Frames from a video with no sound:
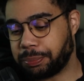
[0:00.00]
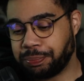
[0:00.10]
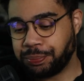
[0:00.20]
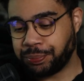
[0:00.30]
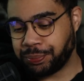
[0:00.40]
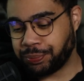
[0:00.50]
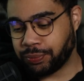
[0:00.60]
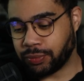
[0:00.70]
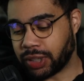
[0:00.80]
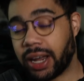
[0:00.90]

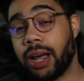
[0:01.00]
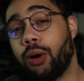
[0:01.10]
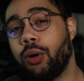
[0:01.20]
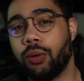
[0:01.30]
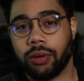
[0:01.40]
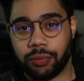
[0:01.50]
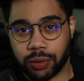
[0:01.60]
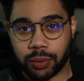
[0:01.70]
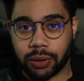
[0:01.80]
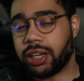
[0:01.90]
a hellhole, if you will.